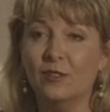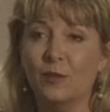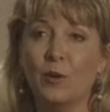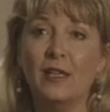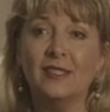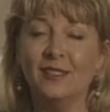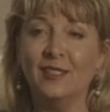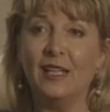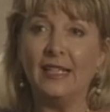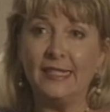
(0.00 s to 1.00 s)

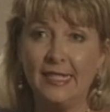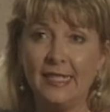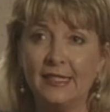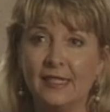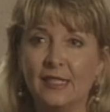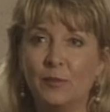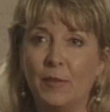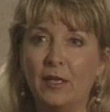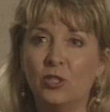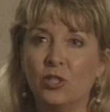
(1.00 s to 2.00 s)
surprisingly like discs and
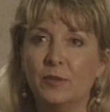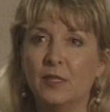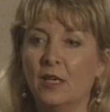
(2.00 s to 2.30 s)
spaceships